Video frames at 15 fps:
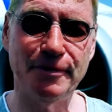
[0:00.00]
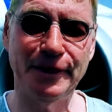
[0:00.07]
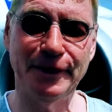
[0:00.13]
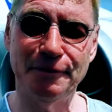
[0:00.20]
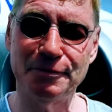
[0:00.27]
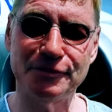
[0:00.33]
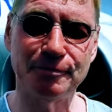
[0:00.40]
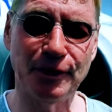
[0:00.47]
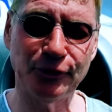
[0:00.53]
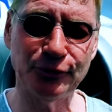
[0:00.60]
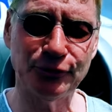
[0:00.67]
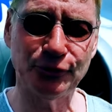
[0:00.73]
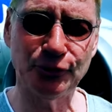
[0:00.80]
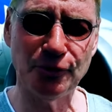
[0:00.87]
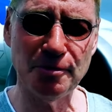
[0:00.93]
my name is
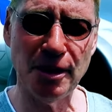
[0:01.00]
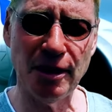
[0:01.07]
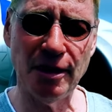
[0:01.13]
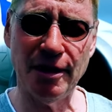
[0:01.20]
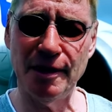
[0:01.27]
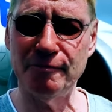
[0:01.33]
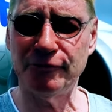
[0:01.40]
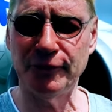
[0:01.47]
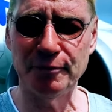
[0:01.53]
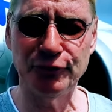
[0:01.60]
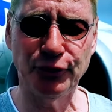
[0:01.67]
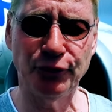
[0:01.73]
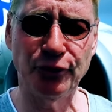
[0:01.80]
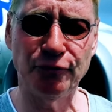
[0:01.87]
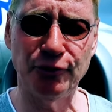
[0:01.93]
Markus Thoma. I'm from
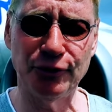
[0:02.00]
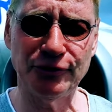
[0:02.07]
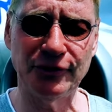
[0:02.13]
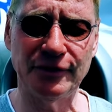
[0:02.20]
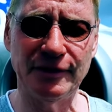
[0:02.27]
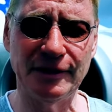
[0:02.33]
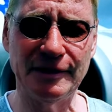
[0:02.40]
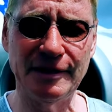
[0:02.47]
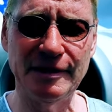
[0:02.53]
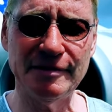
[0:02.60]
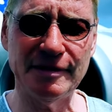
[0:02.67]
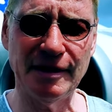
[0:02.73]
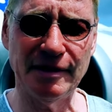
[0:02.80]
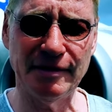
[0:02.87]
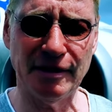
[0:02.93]
the University
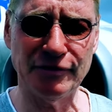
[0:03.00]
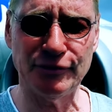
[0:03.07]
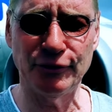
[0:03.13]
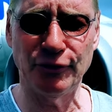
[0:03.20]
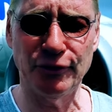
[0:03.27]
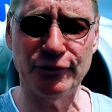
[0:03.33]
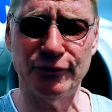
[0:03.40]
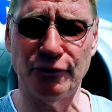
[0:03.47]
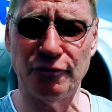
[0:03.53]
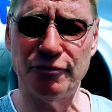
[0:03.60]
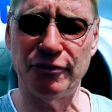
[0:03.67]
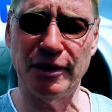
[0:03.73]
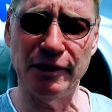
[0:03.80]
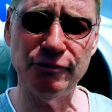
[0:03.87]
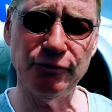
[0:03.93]
Gießen, that's north of
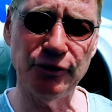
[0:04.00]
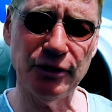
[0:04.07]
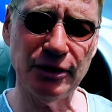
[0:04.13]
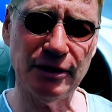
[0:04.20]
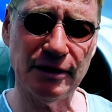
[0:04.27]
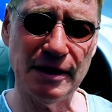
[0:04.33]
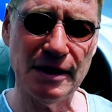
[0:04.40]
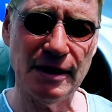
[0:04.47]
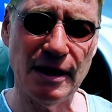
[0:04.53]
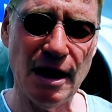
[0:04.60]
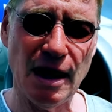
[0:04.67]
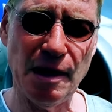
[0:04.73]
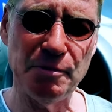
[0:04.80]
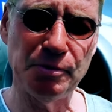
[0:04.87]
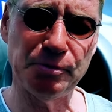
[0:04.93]
Frankfurt.
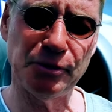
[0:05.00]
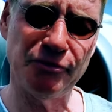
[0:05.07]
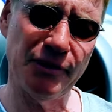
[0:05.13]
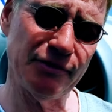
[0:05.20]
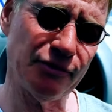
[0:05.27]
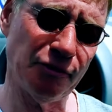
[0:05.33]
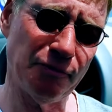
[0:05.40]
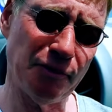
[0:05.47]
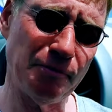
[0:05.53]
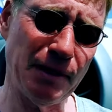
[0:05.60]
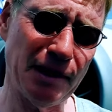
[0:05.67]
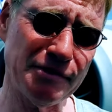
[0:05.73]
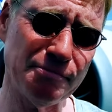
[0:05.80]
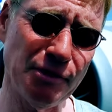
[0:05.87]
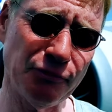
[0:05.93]
I'm a professor for
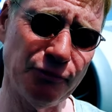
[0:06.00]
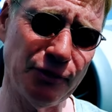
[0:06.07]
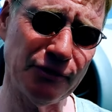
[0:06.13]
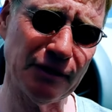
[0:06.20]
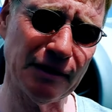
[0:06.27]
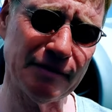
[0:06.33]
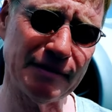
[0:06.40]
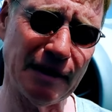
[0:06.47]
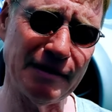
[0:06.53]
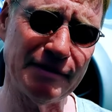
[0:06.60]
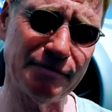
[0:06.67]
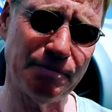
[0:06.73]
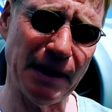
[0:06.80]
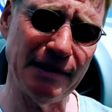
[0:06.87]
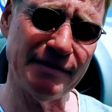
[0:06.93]
plasma physics and
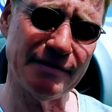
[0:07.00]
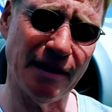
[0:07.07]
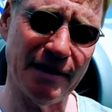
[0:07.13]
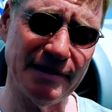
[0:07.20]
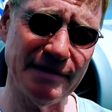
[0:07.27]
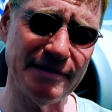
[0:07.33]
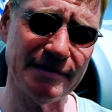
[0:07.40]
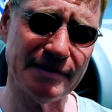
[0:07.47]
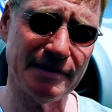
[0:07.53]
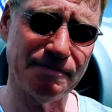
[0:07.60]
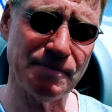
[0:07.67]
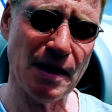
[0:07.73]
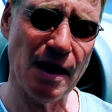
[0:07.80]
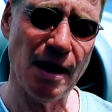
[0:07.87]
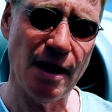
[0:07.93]
space science,
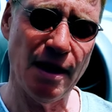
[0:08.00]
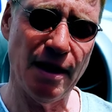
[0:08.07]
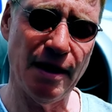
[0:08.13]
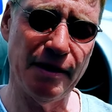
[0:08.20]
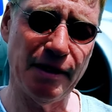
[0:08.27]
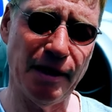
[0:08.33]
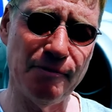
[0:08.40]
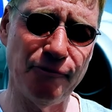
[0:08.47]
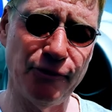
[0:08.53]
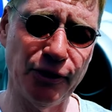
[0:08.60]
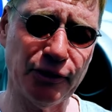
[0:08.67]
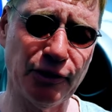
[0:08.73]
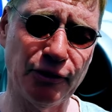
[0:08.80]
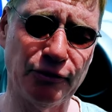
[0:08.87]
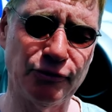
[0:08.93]
and I'm
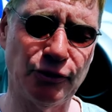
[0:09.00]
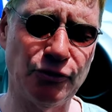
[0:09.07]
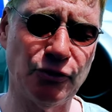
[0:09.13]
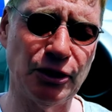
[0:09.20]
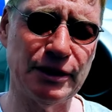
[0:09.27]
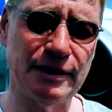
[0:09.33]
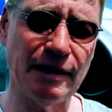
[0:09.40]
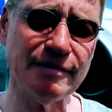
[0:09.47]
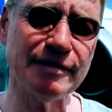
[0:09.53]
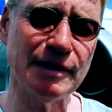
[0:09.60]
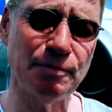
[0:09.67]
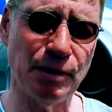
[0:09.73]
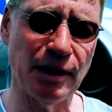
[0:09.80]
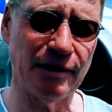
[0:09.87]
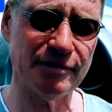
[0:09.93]
working on so-called
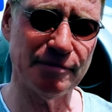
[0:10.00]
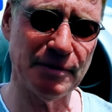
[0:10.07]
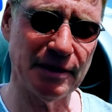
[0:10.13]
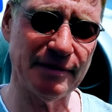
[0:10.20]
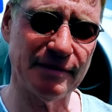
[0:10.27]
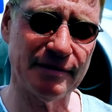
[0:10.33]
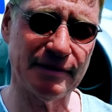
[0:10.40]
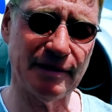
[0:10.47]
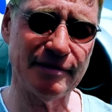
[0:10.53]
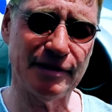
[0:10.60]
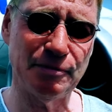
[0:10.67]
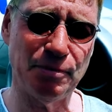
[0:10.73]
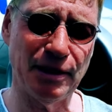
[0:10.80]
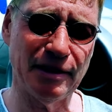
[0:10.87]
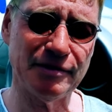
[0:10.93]
dusty plasmas.
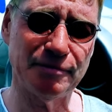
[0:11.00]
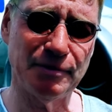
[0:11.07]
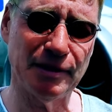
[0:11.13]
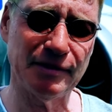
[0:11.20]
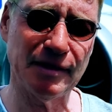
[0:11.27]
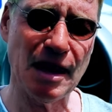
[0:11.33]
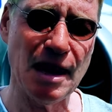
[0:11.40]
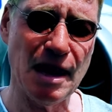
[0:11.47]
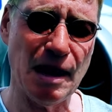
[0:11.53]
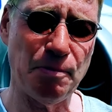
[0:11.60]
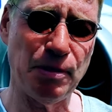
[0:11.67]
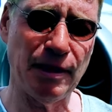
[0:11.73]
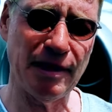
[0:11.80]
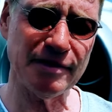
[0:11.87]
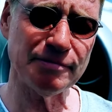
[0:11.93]
Dusty plasmas are
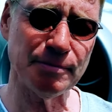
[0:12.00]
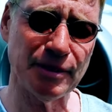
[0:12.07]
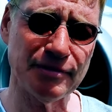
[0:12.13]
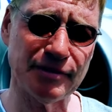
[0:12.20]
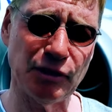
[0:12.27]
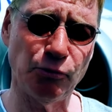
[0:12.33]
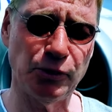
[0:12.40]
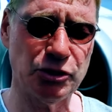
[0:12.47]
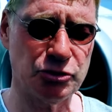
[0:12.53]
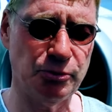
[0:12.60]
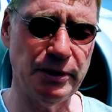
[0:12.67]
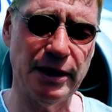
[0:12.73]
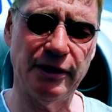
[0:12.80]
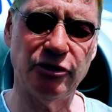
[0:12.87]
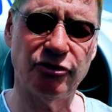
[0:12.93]
plasmas in which
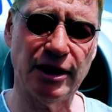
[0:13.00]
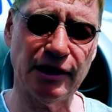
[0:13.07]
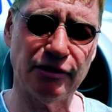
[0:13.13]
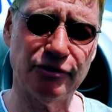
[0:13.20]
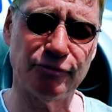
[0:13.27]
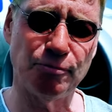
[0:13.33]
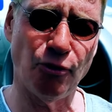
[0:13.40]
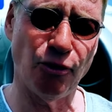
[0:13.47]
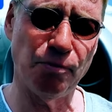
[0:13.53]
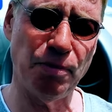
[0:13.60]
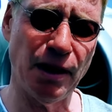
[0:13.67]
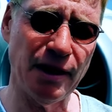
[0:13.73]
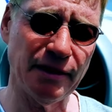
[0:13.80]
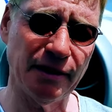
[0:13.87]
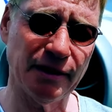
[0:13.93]
we inject small
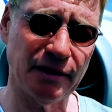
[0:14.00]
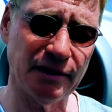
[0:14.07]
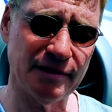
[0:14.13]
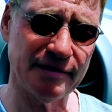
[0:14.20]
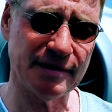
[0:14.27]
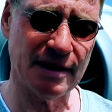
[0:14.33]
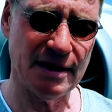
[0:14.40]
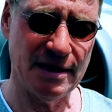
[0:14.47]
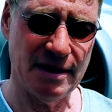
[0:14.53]
particles,